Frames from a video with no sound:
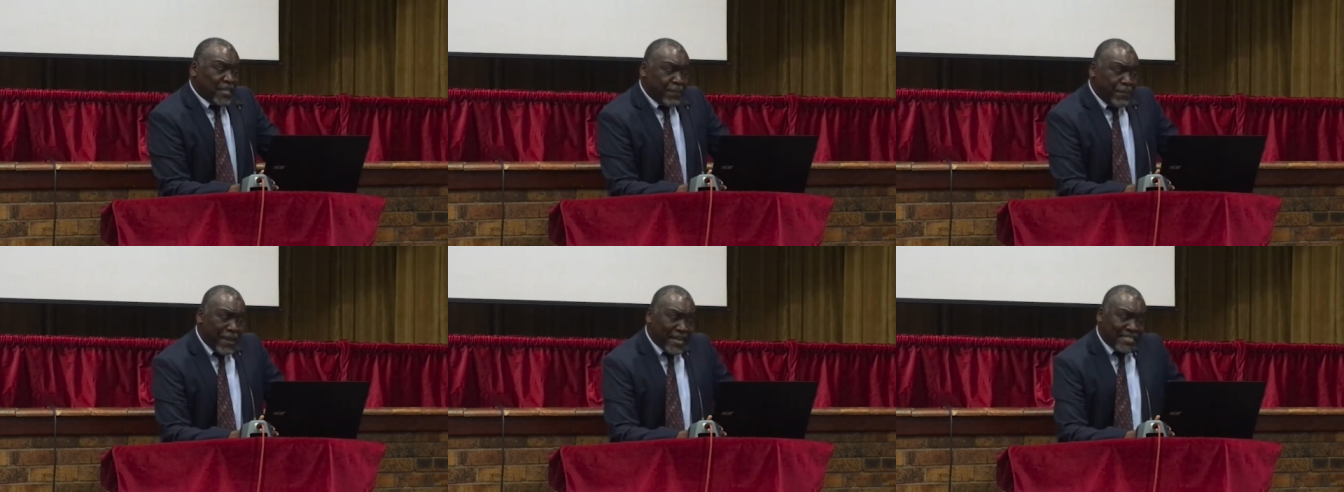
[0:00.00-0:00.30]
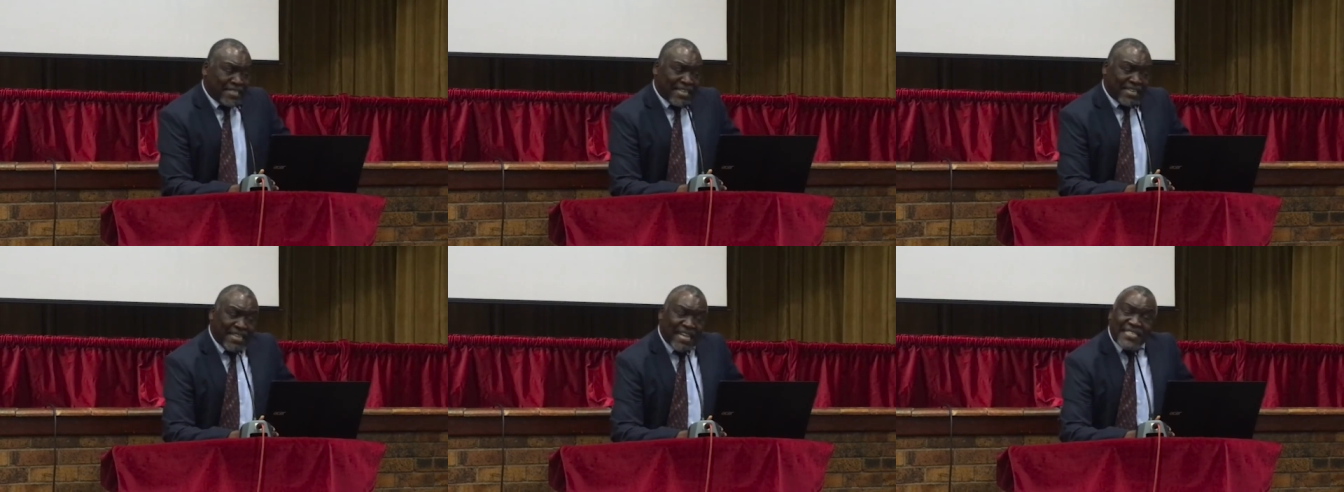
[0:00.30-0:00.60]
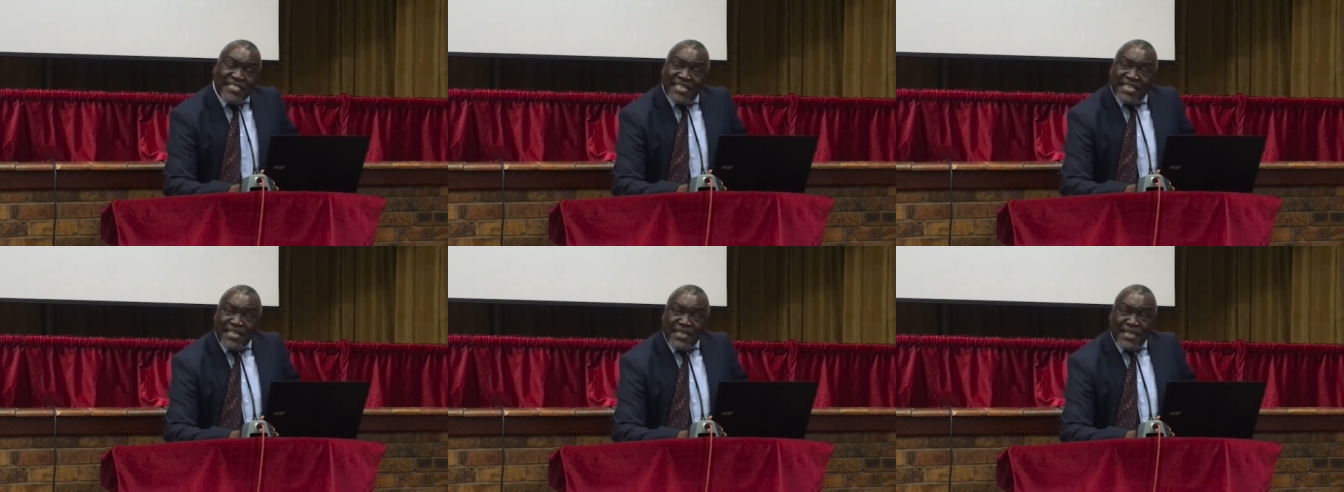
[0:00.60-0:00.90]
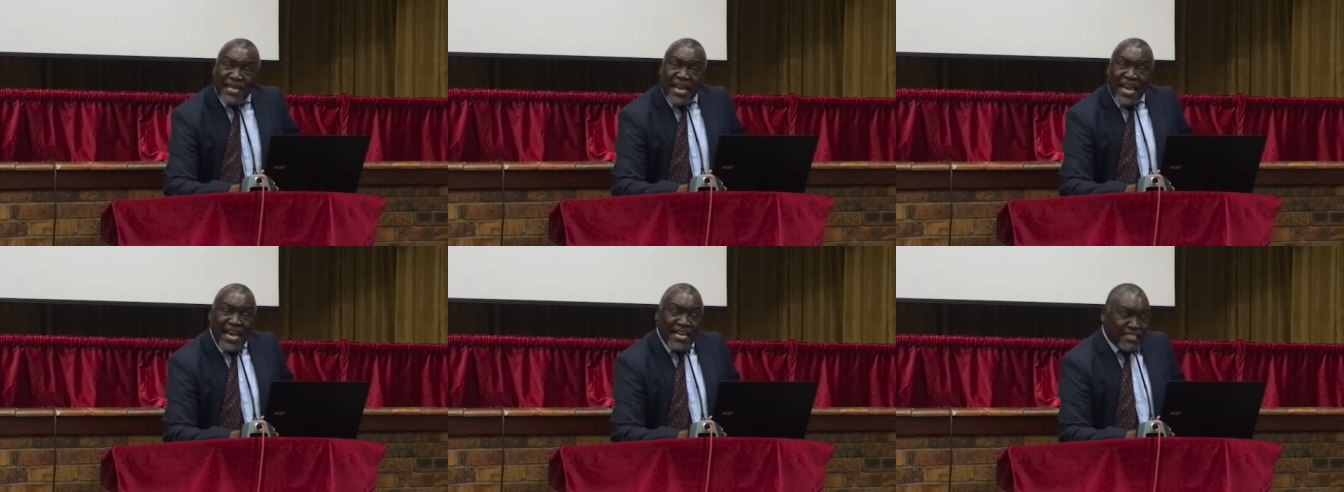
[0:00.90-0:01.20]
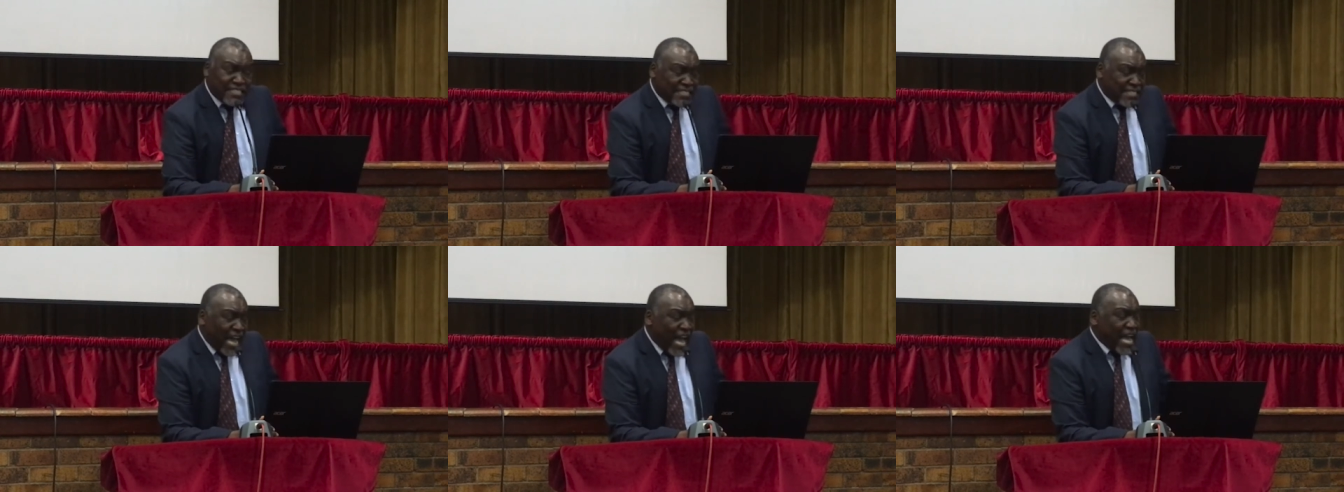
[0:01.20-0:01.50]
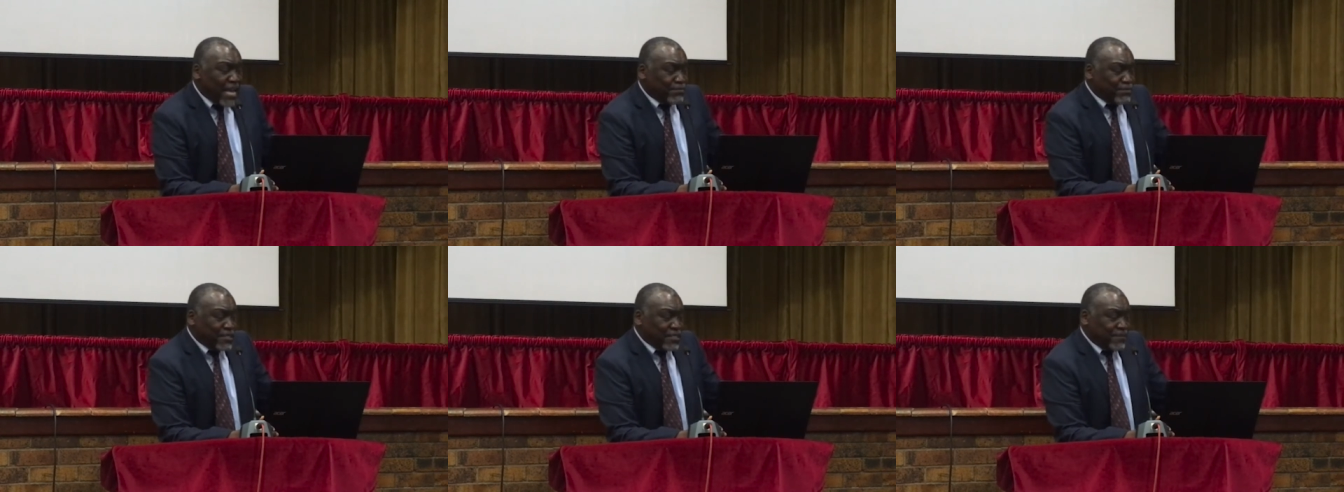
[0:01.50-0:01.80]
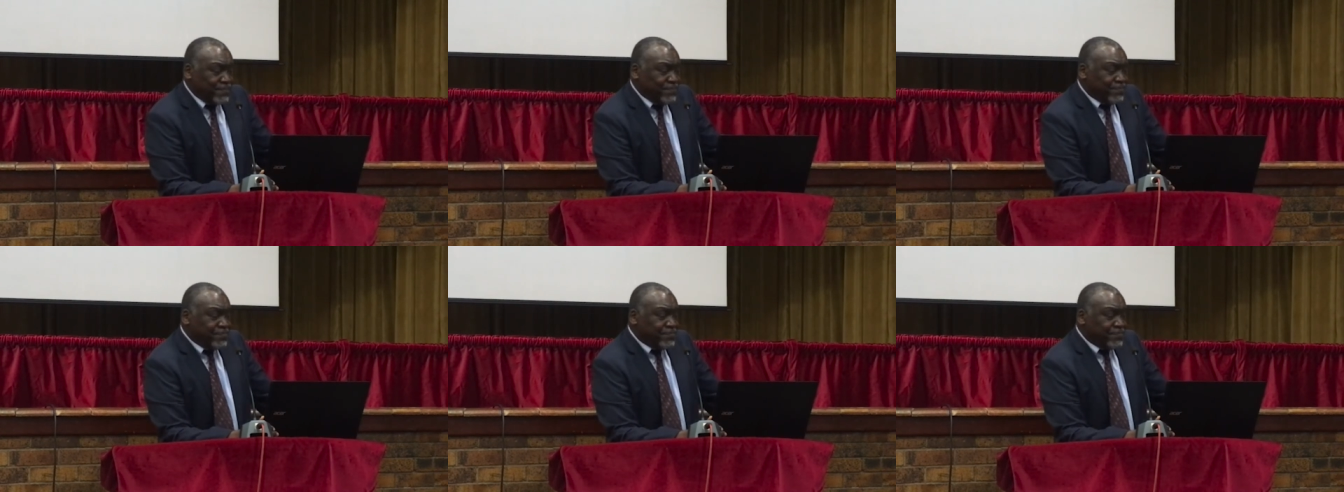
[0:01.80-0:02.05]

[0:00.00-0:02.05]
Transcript: depicted that in the end times,